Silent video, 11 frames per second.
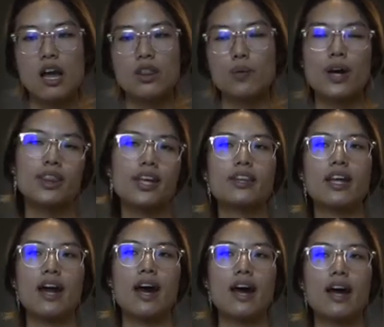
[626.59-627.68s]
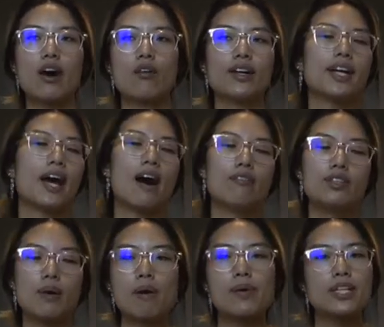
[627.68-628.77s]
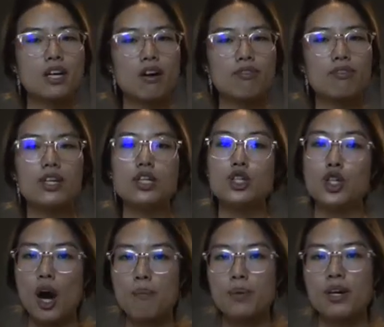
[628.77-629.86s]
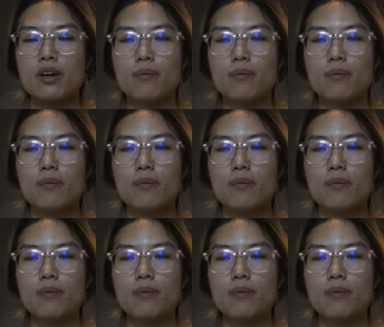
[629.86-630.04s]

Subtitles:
The one thing that I already have done by myself is shop,